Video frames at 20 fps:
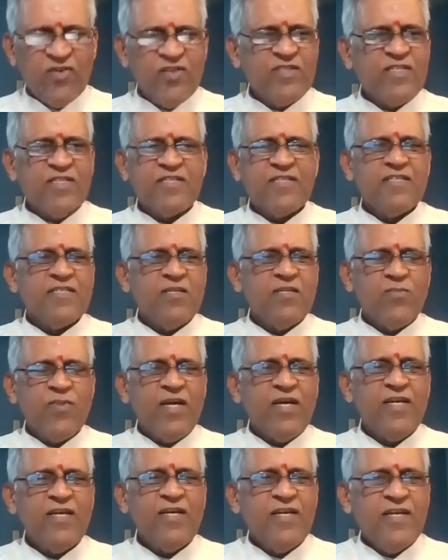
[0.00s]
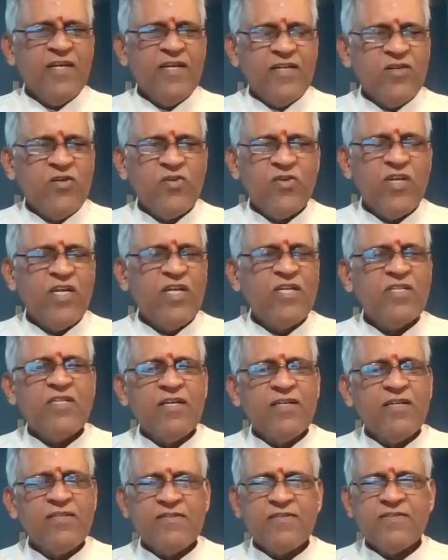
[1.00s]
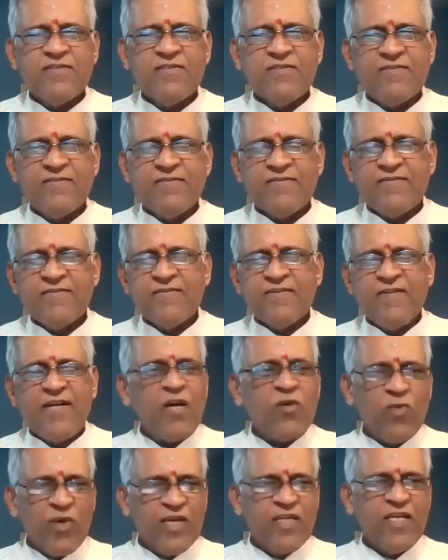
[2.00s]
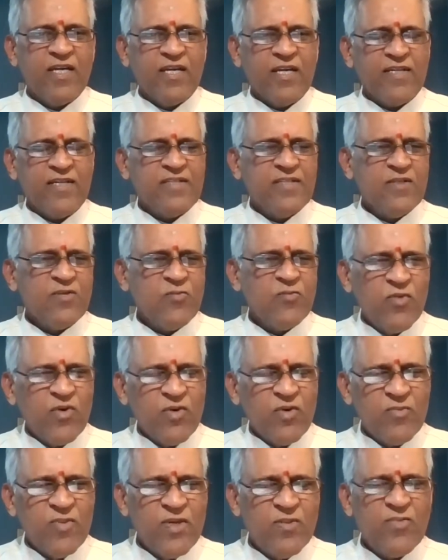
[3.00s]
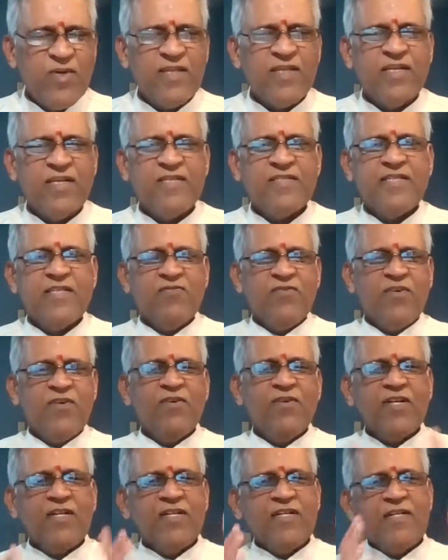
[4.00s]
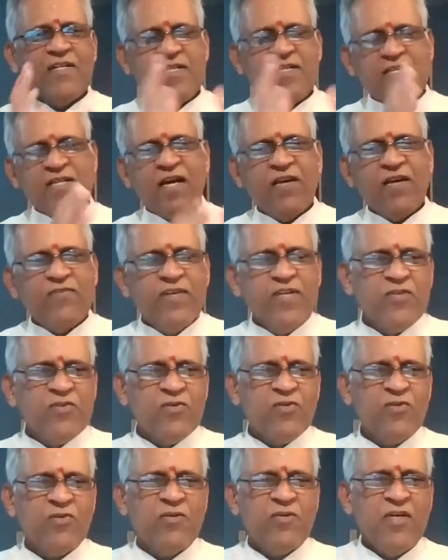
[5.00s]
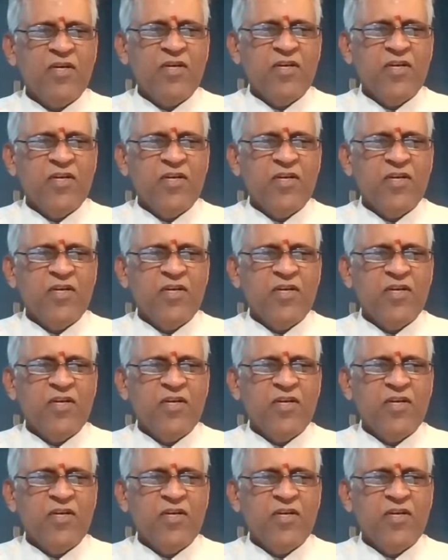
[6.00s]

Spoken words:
He said, Sanjay bhai, your teachings are working. I said, what do you mean by that? He said, we were driving to